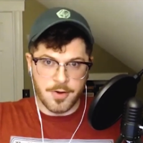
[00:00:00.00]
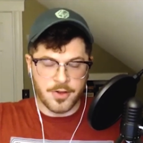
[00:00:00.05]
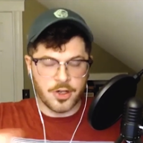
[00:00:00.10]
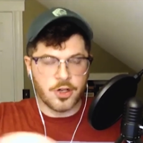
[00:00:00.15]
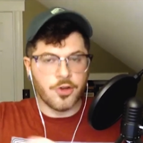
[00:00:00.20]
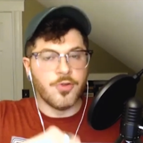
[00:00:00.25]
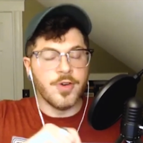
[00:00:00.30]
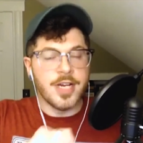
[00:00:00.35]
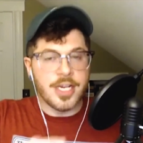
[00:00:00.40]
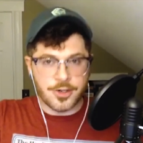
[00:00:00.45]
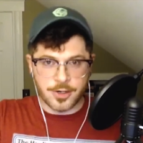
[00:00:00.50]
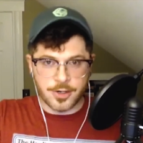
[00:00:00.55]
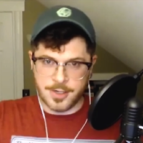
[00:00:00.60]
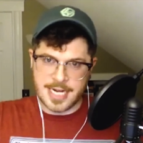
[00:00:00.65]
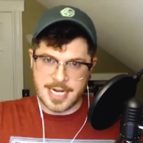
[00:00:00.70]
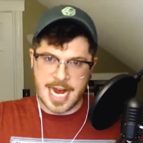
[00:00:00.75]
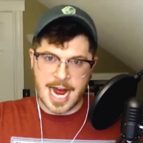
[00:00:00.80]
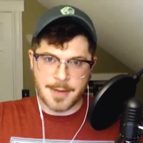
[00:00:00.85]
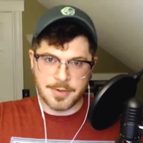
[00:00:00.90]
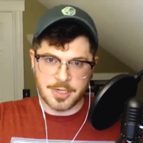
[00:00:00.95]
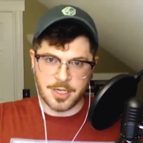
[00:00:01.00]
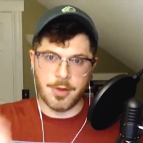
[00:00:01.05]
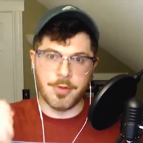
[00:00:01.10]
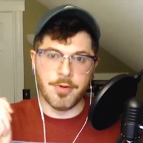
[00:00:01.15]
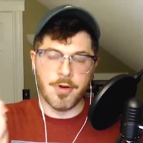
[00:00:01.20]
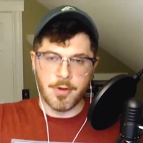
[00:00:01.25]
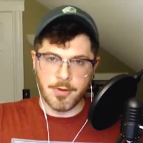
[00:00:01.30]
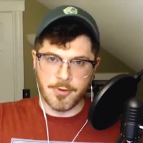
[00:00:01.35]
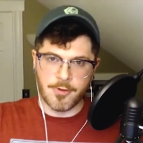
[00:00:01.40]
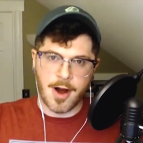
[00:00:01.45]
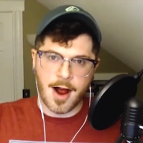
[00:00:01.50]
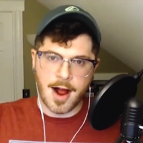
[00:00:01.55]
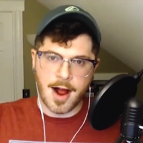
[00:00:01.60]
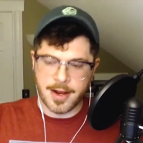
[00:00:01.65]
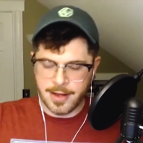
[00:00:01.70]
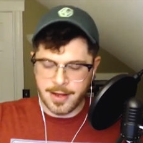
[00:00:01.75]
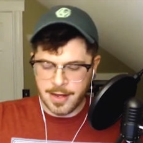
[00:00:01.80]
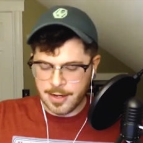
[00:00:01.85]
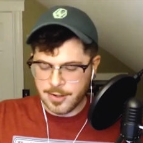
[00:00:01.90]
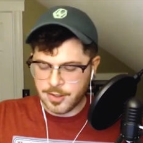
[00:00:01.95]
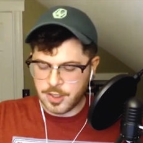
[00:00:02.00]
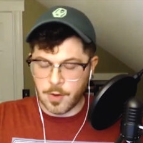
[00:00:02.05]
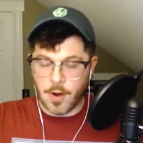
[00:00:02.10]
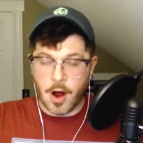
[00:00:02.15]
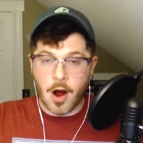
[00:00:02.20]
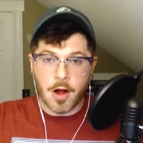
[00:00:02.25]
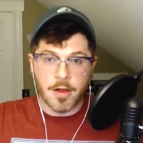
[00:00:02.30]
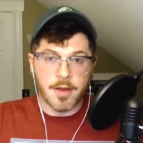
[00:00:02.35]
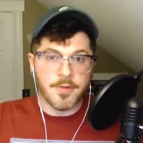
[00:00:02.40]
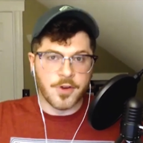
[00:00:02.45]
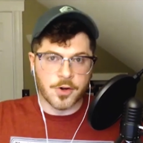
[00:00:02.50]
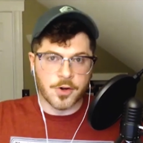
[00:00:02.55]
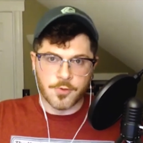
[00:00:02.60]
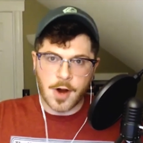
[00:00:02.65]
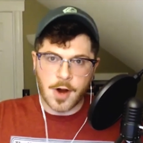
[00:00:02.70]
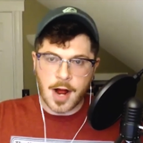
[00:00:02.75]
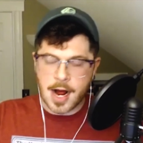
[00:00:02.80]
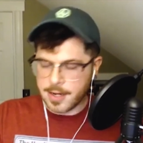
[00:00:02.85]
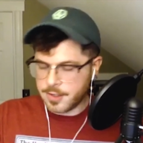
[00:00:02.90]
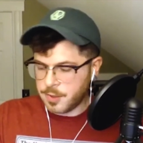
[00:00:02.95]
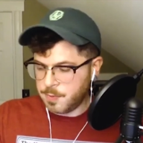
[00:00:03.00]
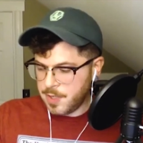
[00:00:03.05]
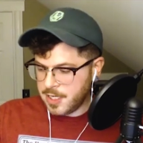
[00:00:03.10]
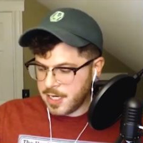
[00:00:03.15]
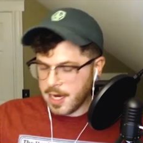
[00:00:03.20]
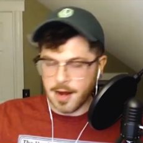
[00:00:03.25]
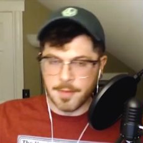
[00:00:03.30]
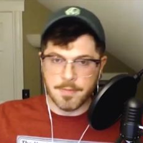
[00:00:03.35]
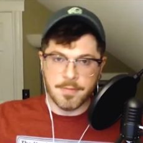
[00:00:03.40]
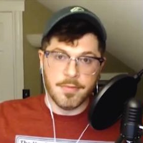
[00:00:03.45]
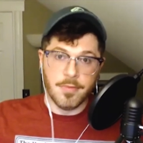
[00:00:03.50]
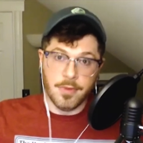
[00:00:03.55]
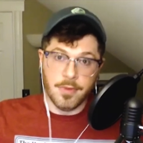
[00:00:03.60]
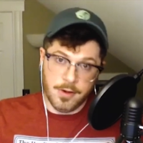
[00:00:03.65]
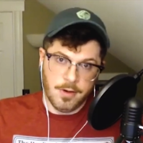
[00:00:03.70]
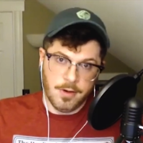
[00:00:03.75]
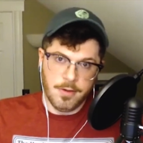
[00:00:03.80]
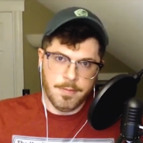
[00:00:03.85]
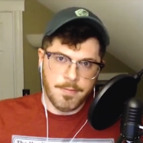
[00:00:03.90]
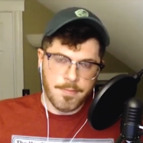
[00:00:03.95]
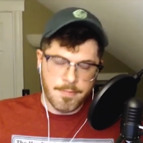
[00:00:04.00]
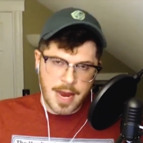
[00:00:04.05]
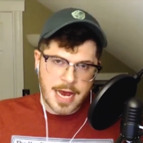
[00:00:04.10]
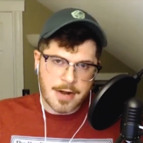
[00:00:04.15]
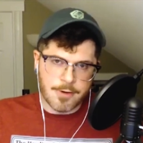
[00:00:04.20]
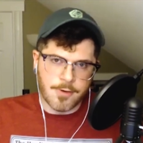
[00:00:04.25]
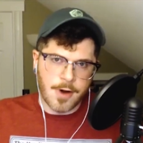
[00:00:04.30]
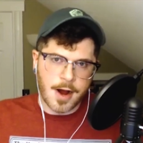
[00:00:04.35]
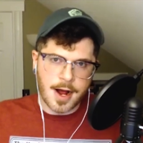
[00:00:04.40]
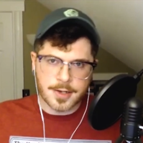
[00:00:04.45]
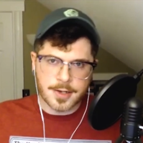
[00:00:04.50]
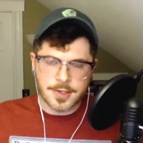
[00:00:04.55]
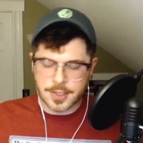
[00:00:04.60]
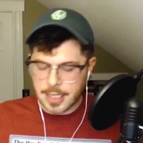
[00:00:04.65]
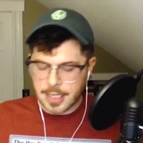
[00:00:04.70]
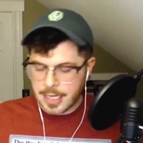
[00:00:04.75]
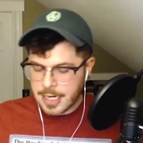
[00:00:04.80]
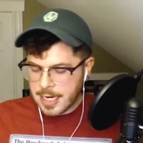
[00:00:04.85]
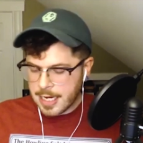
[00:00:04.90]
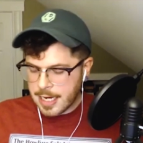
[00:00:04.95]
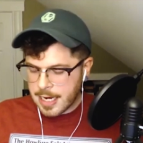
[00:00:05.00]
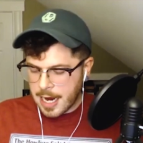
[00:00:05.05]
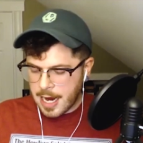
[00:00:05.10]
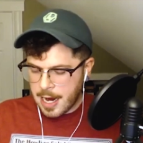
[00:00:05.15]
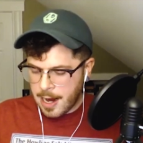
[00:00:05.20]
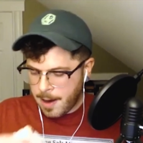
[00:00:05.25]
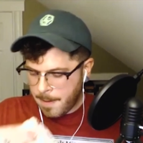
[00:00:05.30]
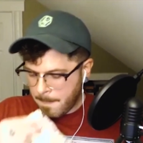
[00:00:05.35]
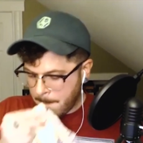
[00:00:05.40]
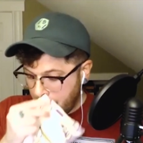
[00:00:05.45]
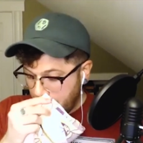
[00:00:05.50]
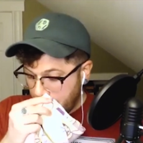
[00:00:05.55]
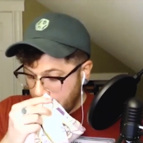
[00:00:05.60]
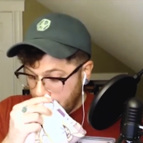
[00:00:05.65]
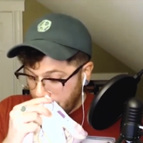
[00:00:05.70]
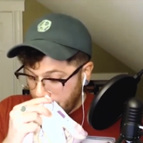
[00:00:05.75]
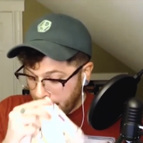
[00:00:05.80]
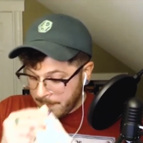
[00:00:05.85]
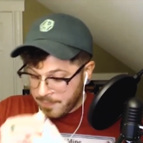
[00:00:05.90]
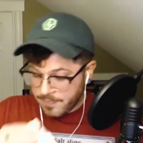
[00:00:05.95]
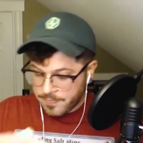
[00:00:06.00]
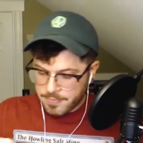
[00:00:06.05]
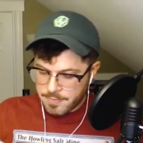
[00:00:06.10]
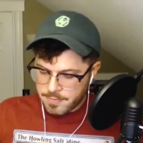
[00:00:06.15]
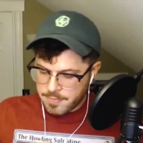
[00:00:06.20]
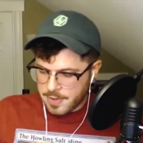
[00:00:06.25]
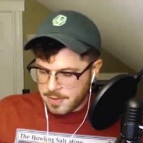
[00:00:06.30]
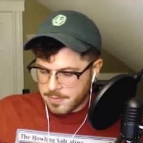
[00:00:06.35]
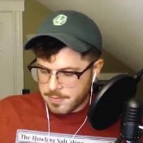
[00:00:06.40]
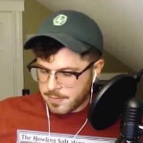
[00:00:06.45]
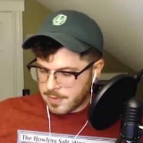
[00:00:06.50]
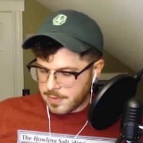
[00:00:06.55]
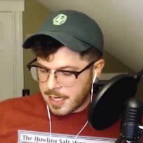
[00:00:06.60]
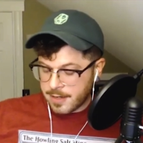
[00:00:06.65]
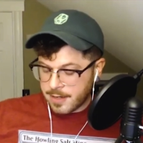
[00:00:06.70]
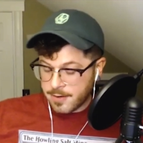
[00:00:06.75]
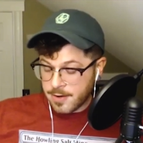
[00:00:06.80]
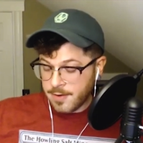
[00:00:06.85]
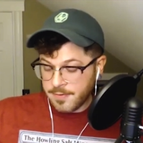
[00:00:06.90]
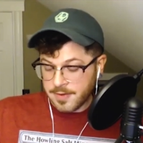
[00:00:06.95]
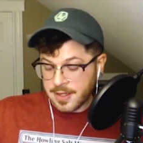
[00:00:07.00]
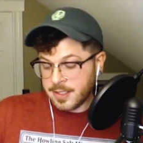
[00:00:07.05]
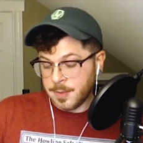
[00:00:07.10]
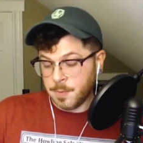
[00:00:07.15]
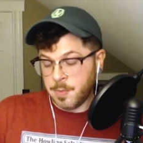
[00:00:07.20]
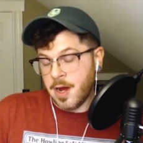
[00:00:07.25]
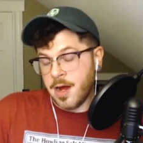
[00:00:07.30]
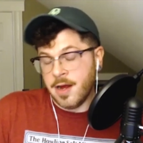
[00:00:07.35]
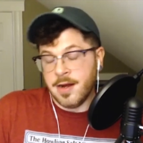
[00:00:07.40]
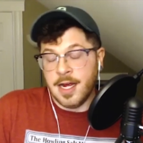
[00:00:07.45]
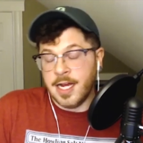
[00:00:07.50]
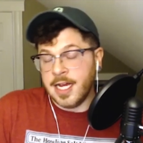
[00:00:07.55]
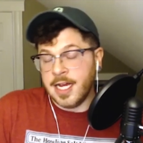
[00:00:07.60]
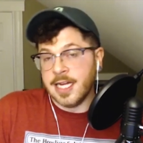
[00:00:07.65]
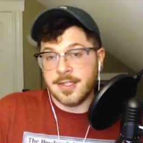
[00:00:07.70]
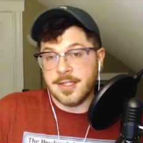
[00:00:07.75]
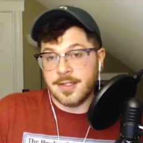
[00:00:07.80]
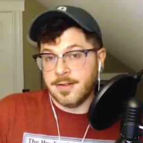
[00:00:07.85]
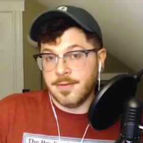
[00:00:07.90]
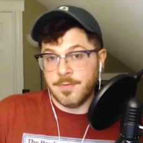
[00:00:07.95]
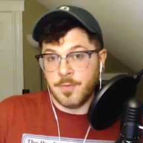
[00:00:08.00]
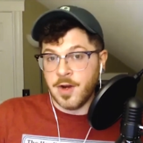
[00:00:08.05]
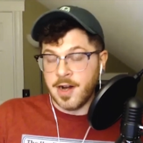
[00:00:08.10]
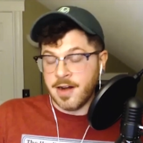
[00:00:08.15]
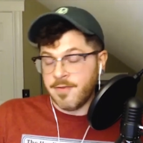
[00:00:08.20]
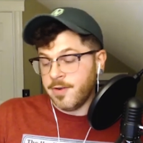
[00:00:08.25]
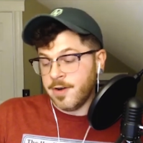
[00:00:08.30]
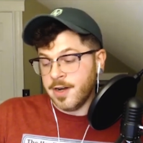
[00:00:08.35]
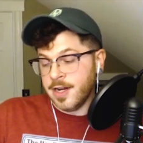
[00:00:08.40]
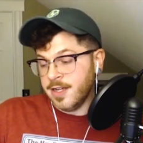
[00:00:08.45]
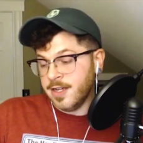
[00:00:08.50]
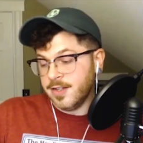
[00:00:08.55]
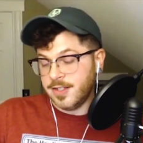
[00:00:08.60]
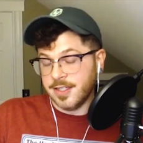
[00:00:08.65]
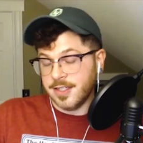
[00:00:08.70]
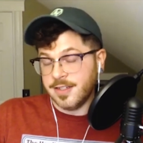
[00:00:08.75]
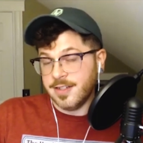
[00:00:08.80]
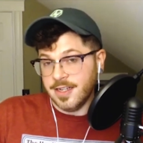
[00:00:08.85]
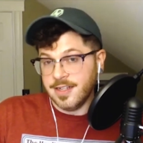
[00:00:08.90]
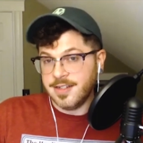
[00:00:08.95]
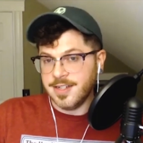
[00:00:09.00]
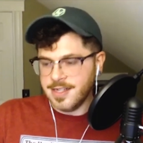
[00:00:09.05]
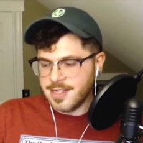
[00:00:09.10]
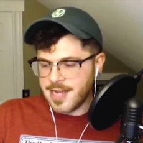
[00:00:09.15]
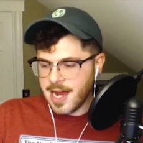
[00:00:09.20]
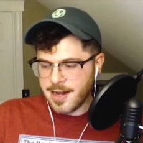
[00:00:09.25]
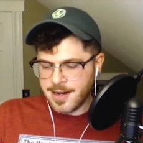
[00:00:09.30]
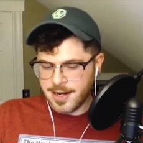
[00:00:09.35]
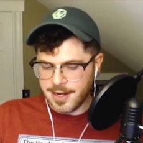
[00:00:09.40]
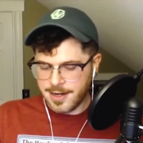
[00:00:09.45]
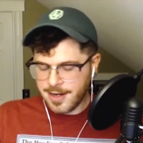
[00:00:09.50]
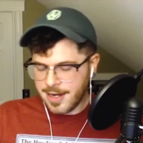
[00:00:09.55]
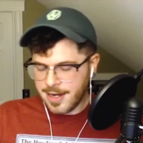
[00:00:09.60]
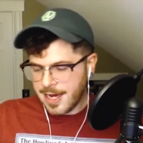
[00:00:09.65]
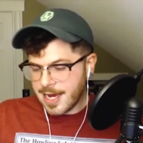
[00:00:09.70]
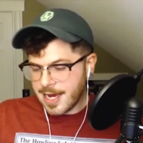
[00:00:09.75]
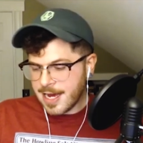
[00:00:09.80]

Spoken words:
The creature taps to throw the rock. So all of your rocks become little mana rocks. I don't know if that's a pun. I guess whatever it is, it's intended.